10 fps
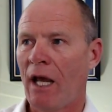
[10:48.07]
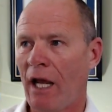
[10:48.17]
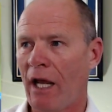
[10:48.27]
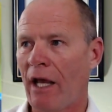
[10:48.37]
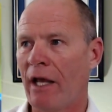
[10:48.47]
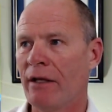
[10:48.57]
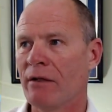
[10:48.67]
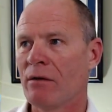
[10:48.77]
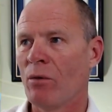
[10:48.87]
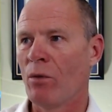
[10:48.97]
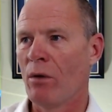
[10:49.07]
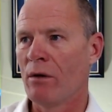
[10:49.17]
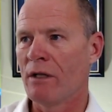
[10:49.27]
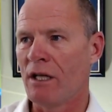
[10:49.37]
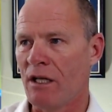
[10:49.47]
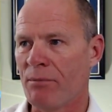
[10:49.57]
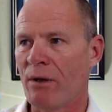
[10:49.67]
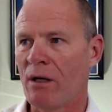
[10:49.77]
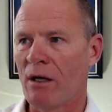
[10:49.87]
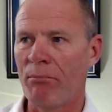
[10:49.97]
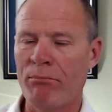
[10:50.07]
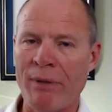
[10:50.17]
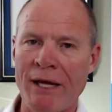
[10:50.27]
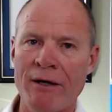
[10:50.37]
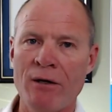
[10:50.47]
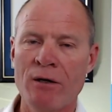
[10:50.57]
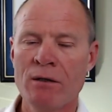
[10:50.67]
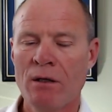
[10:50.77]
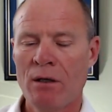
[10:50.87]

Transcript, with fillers: and keep a better